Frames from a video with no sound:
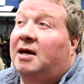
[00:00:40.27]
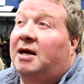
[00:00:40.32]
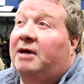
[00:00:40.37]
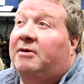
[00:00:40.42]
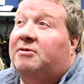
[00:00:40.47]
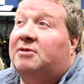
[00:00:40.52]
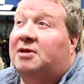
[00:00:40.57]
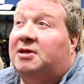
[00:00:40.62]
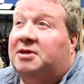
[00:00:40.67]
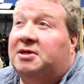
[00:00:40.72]
I
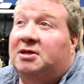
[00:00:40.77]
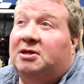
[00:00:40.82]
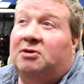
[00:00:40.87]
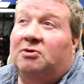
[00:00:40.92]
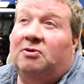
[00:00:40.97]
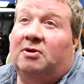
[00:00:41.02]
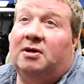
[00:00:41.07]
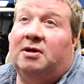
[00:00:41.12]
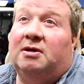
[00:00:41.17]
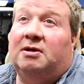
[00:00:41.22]
was listening
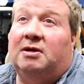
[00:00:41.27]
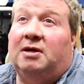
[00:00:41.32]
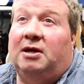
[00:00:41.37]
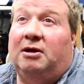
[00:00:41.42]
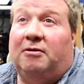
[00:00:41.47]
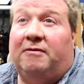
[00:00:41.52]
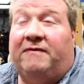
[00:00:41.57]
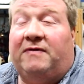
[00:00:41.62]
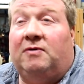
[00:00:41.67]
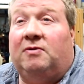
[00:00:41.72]
to an
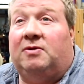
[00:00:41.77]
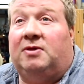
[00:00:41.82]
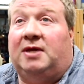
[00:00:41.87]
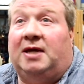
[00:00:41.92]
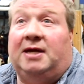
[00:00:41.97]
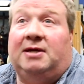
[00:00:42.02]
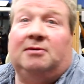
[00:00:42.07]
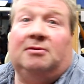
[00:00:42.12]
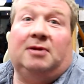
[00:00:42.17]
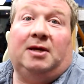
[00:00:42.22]
interview with
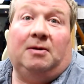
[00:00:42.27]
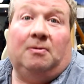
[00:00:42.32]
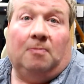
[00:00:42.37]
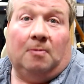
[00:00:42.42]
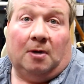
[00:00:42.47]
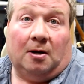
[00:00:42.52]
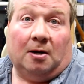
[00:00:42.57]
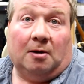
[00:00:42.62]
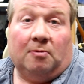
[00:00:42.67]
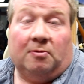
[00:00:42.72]
Daniel
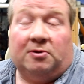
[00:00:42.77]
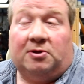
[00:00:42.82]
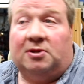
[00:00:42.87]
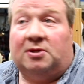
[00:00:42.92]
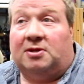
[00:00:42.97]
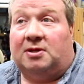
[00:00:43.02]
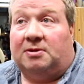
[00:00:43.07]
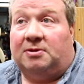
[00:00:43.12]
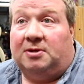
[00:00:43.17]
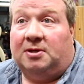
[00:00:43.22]
Lanois, which
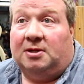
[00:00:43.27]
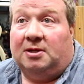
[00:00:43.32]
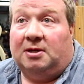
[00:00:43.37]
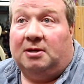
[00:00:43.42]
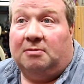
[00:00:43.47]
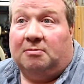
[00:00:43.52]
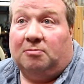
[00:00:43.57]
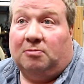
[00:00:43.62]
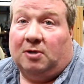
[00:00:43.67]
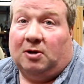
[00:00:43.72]
is something
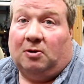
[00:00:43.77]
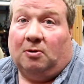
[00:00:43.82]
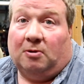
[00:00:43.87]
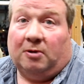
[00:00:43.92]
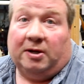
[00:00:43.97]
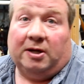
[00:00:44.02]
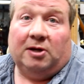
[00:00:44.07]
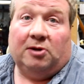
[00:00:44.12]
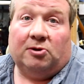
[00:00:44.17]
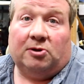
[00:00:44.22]
that
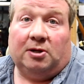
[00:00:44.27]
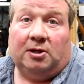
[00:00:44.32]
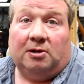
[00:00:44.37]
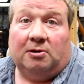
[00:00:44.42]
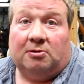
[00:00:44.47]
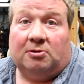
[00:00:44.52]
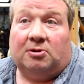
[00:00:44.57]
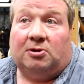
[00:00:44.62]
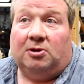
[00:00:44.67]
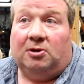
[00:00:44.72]
recording
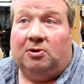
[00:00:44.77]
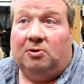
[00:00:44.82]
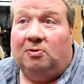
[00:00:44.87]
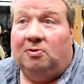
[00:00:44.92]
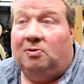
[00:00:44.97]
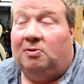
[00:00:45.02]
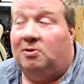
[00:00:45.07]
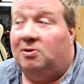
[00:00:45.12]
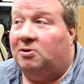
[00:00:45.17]
engineers do.